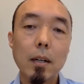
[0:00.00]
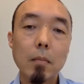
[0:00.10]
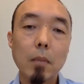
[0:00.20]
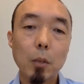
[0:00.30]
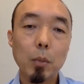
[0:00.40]

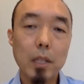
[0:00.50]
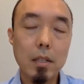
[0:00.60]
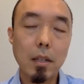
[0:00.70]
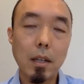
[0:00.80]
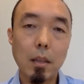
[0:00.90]
other
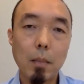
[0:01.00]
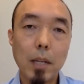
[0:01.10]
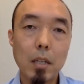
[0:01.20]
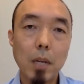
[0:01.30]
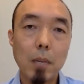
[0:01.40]
places like the
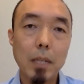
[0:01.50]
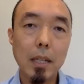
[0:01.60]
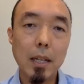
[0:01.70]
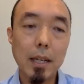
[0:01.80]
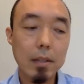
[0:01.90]
Pachamama
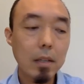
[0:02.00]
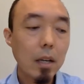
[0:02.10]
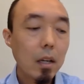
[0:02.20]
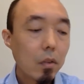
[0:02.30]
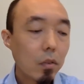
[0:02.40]
Alliance.
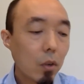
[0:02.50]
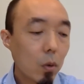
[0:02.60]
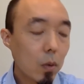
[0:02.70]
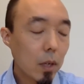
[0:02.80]
So,